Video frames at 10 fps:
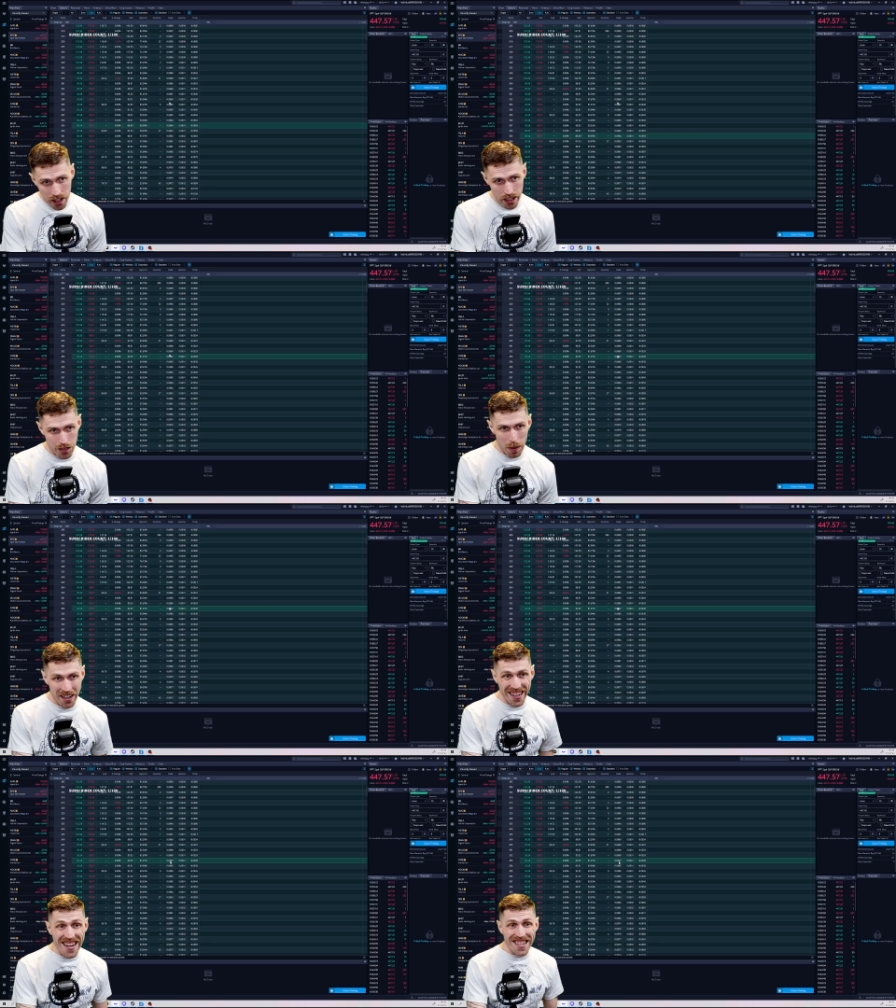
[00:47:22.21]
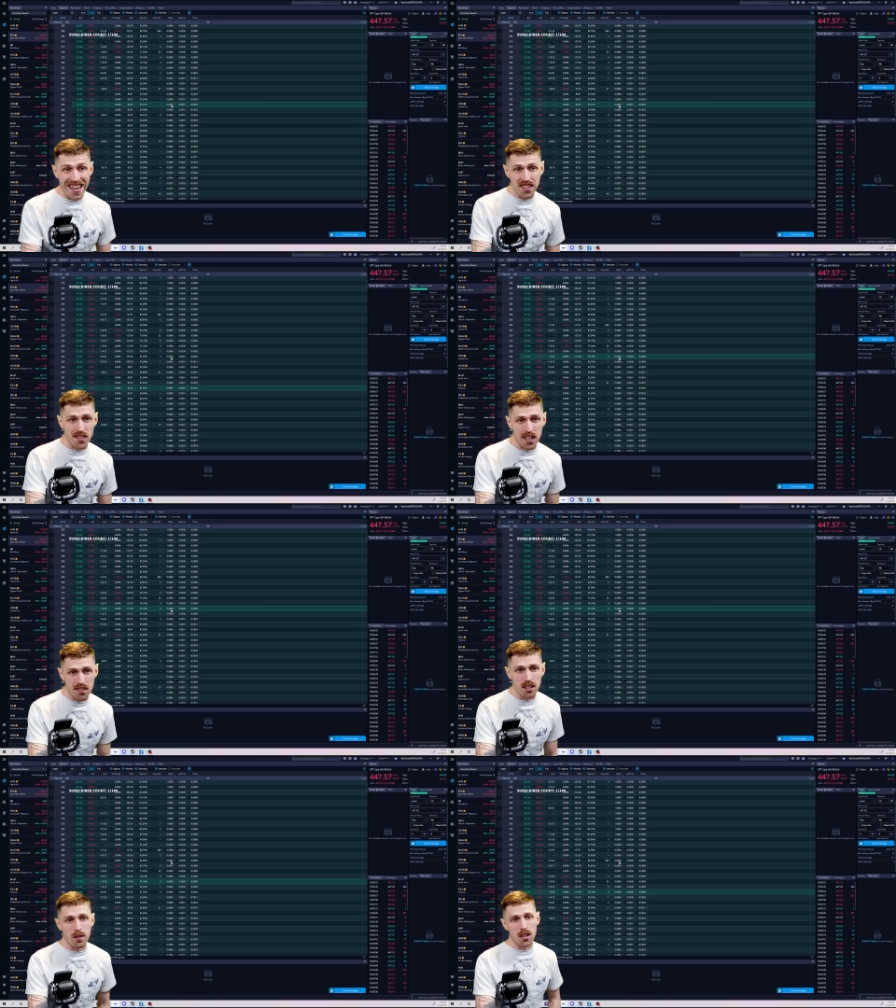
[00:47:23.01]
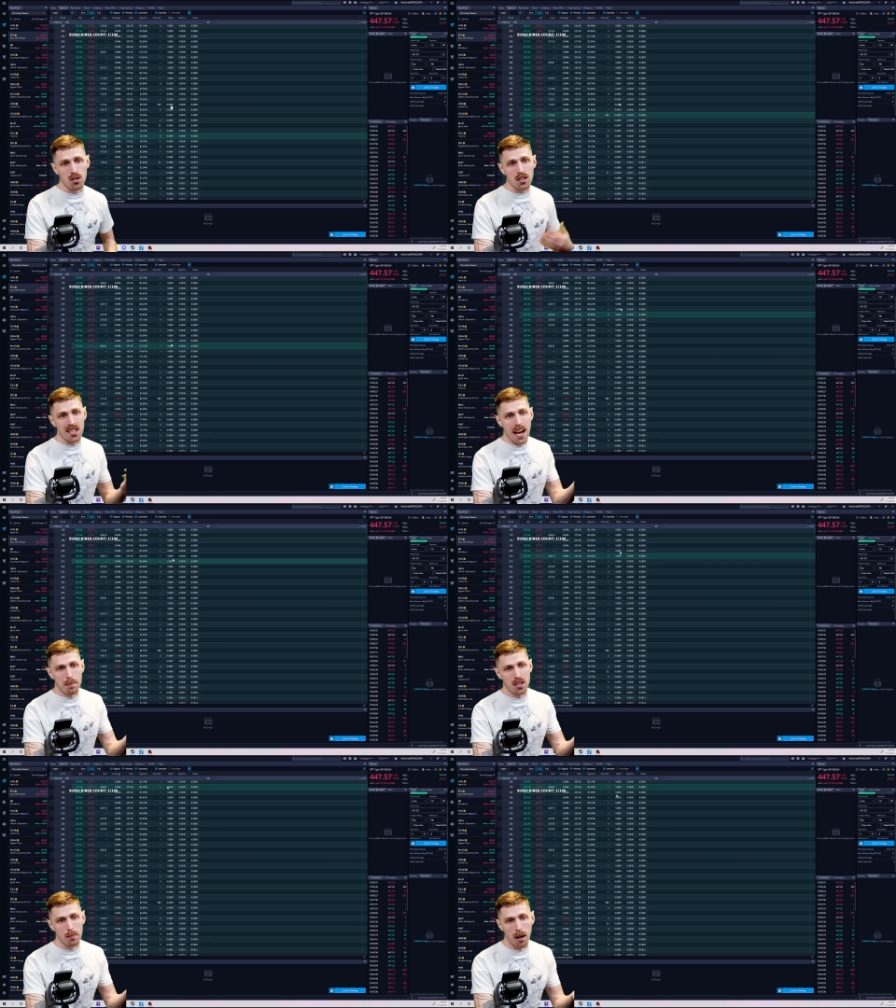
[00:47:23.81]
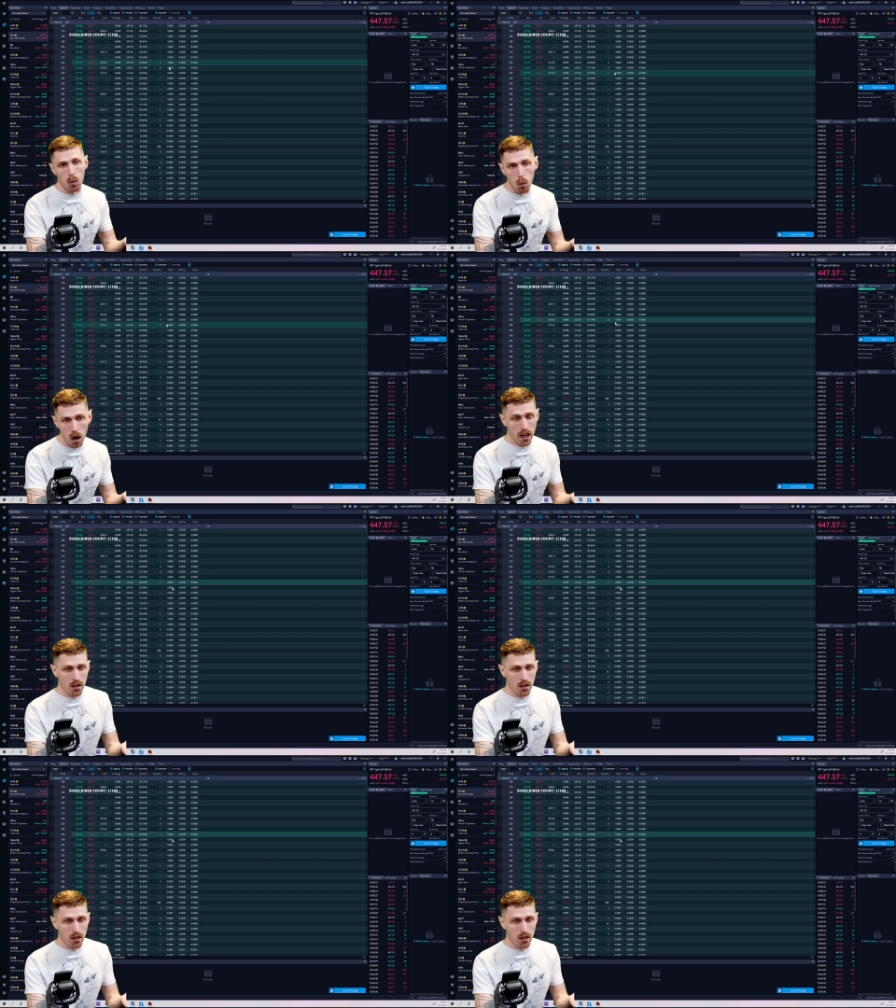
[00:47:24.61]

it's about 99 cents and eventually taps at about 1.